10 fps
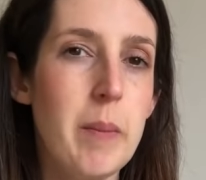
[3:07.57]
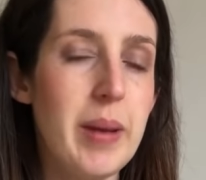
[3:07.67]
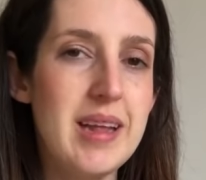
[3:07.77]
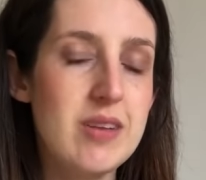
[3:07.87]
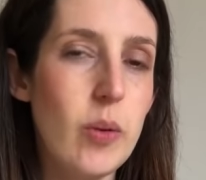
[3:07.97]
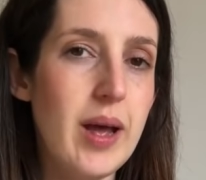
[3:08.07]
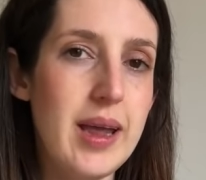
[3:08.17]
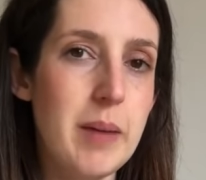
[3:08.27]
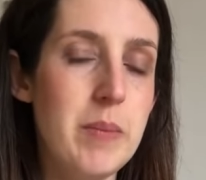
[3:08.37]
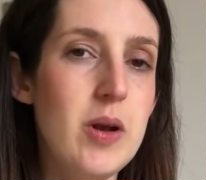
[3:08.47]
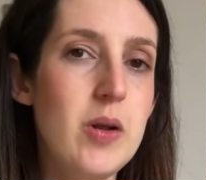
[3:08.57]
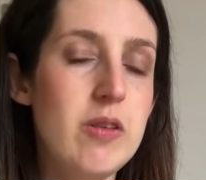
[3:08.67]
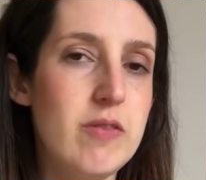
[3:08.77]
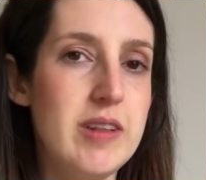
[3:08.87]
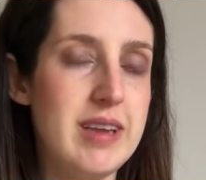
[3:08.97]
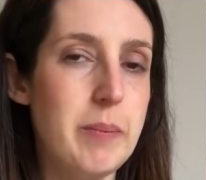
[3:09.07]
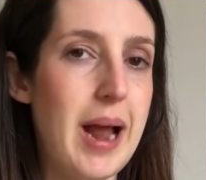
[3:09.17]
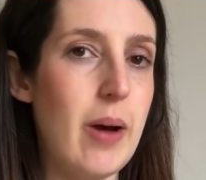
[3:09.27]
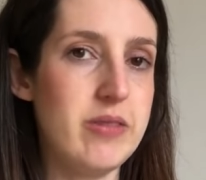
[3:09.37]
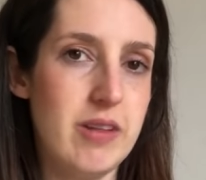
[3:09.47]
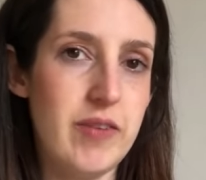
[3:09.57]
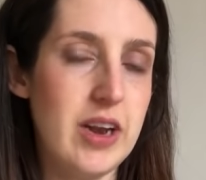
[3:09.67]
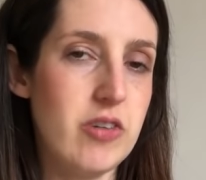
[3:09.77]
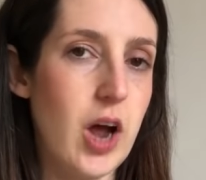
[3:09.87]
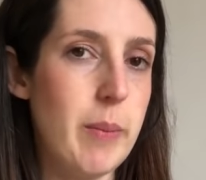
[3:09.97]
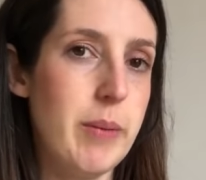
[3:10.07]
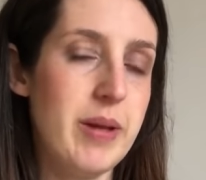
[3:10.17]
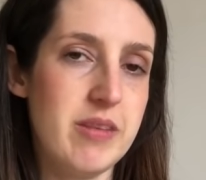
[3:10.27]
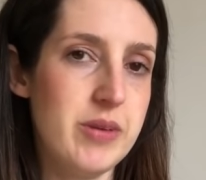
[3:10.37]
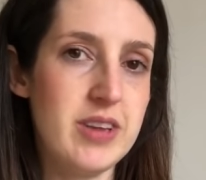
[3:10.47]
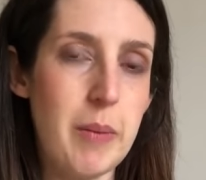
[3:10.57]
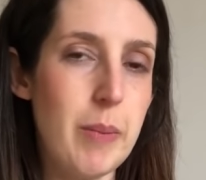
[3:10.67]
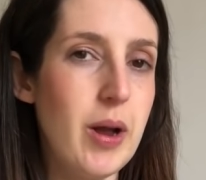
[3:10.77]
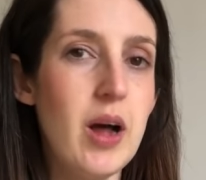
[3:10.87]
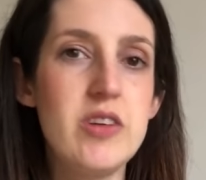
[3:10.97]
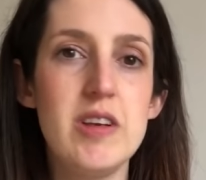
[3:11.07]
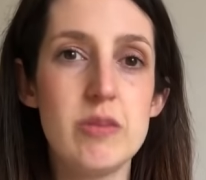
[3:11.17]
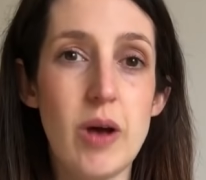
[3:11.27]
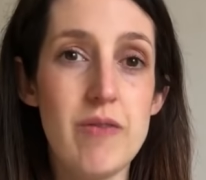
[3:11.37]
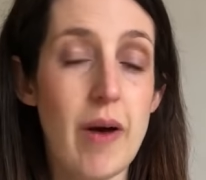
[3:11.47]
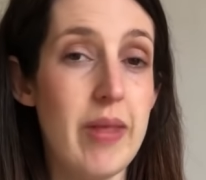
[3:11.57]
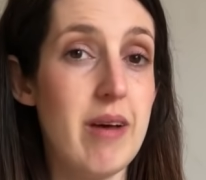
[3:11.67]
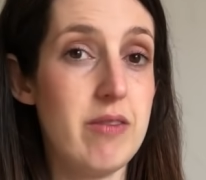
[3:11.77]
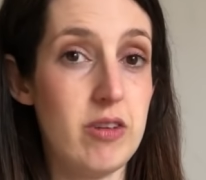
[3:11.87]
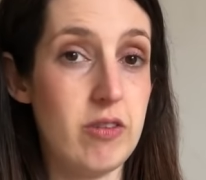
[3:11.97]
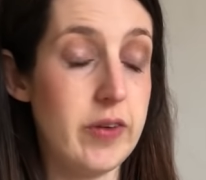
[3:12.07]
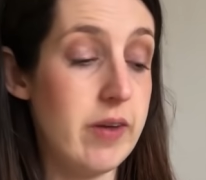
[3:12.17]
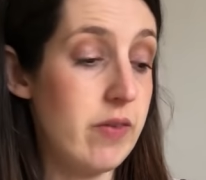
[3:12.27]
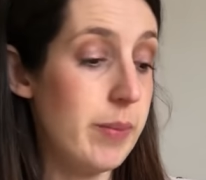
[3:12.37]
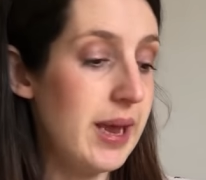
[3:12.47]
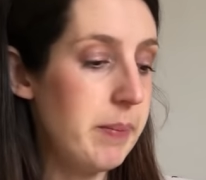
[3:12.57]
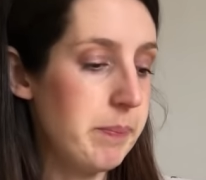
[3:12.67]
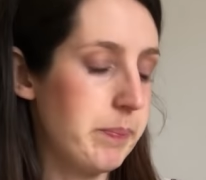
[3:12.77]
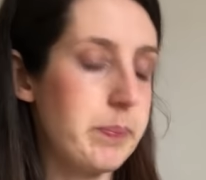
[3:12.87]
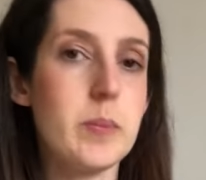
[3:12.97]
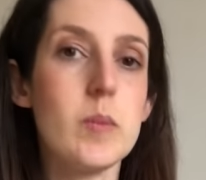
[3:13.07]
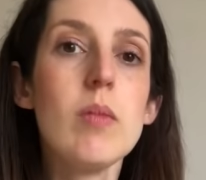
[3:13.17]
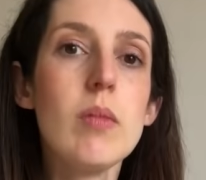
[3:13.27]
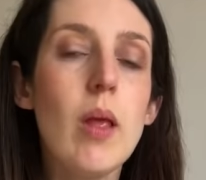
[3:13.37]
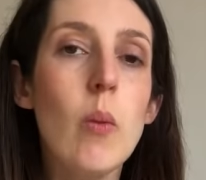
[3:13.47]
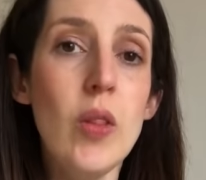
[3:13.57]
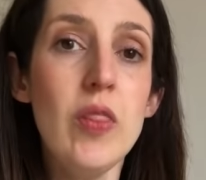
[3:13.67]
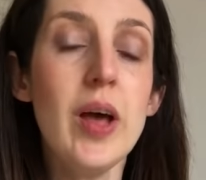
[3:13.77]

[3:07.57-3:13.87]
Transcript: But it's quite a um, loose fitting blouse and the finished garment measurements come up larger, so I found that just fine for me. One